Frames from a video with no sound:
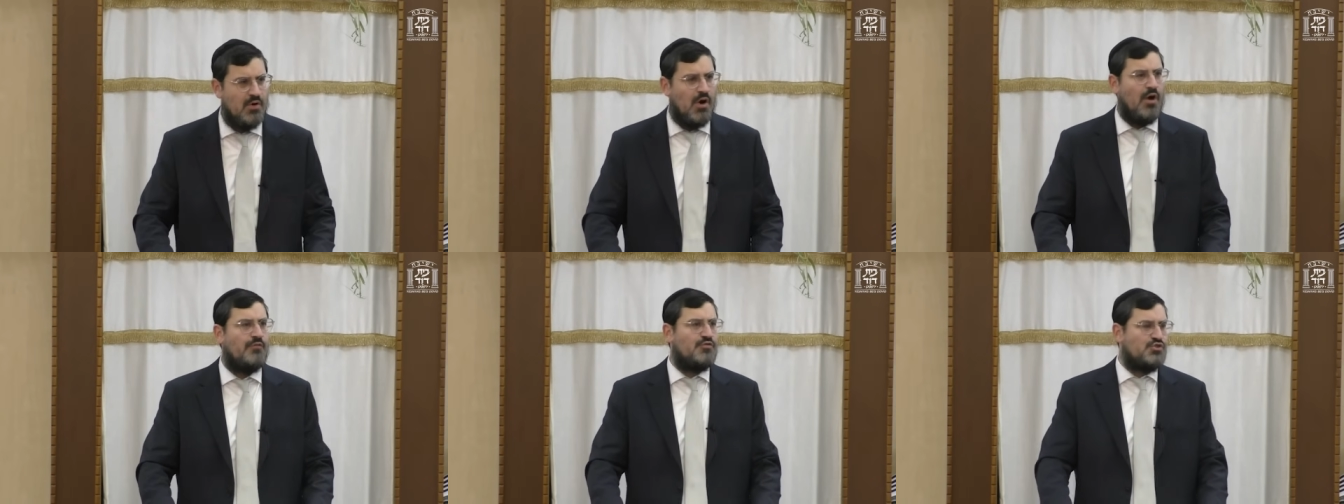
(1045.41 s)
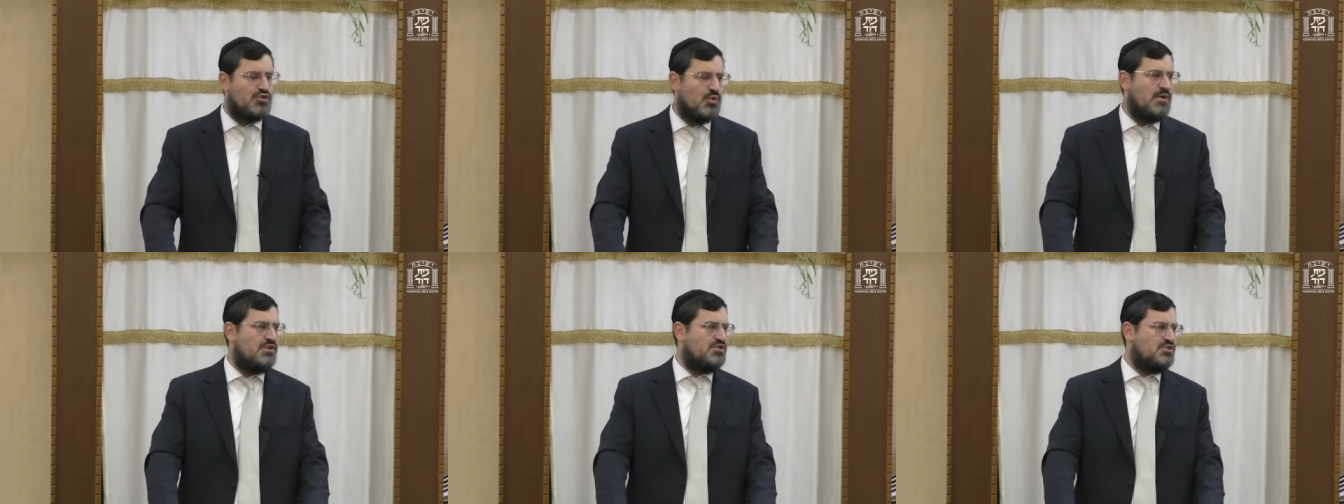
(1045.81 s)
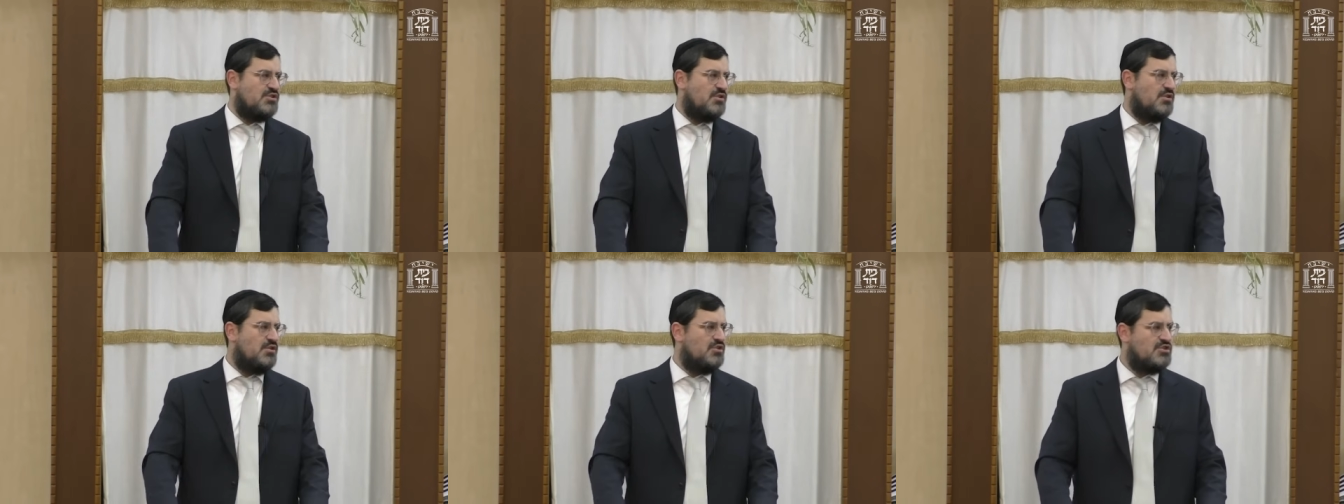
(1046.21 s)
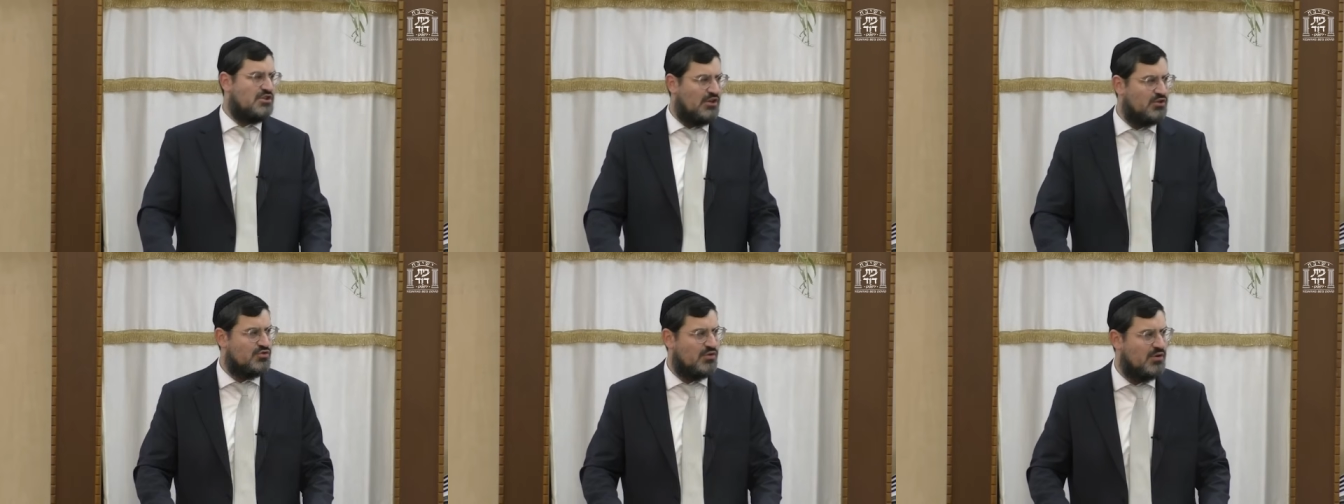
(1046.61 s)
of Jewish
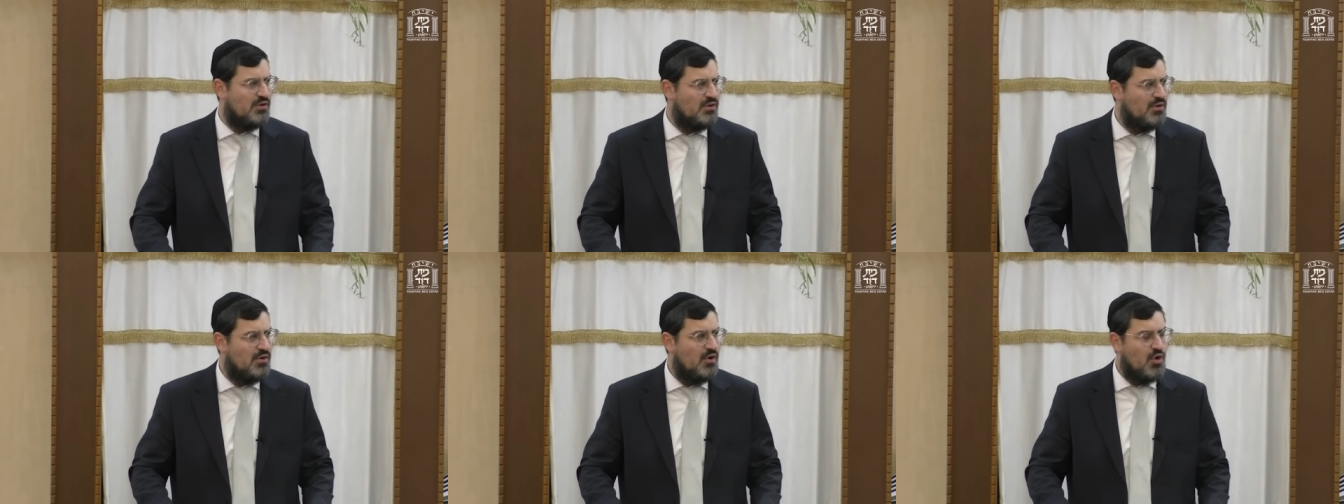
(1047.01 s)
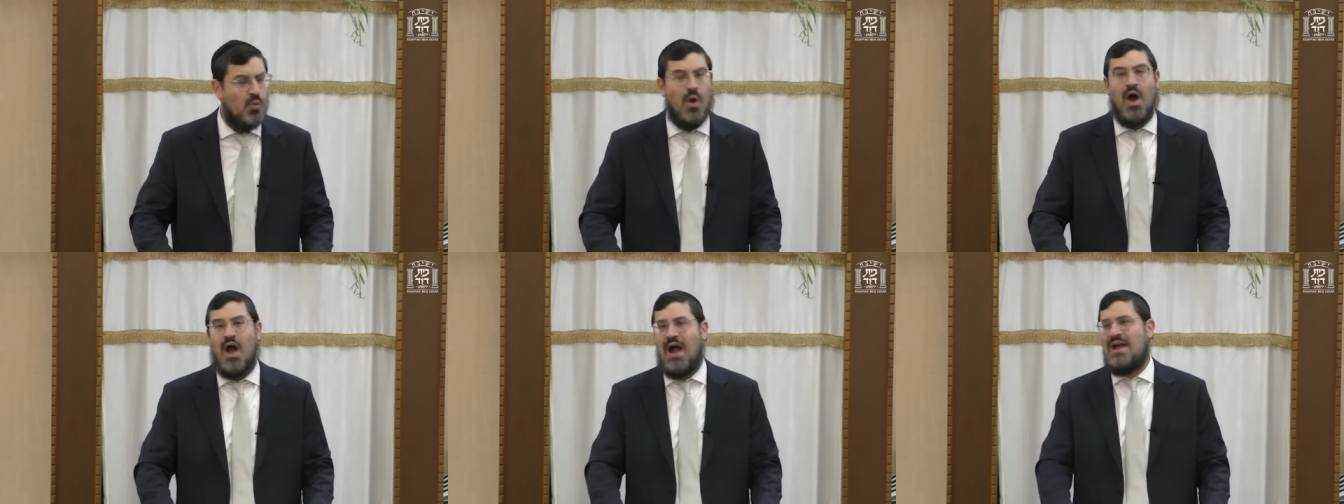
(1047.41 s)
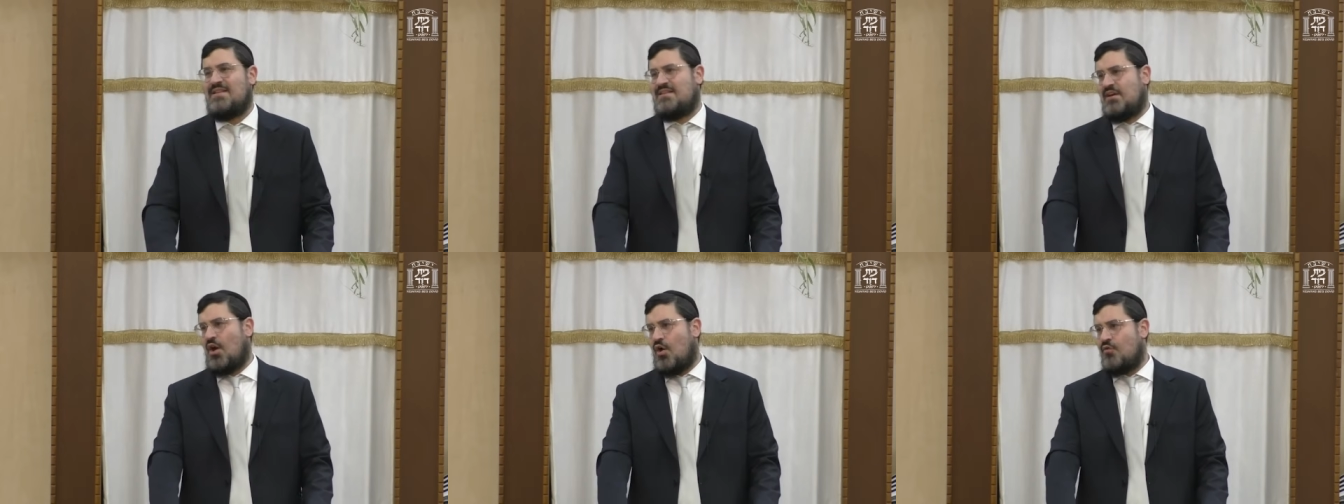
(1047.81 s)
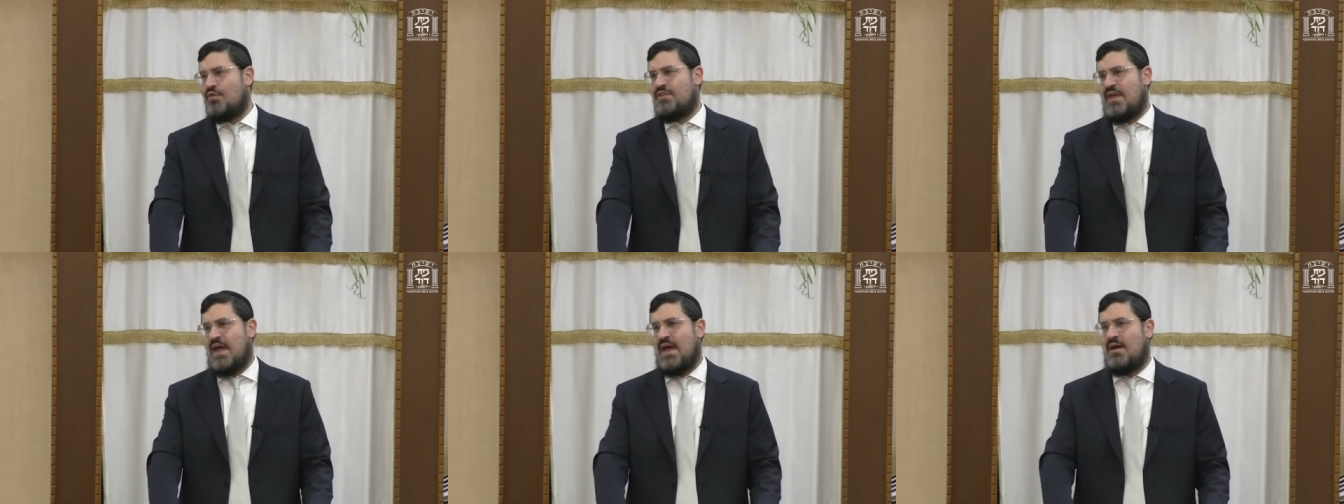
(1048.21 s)
children who were hiding
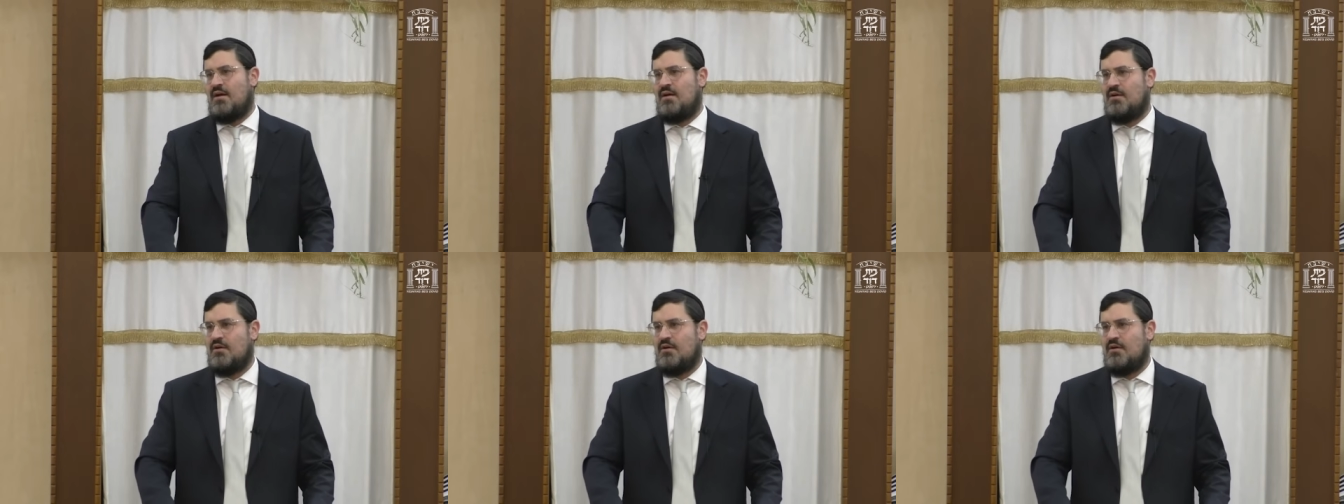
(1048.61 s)
over there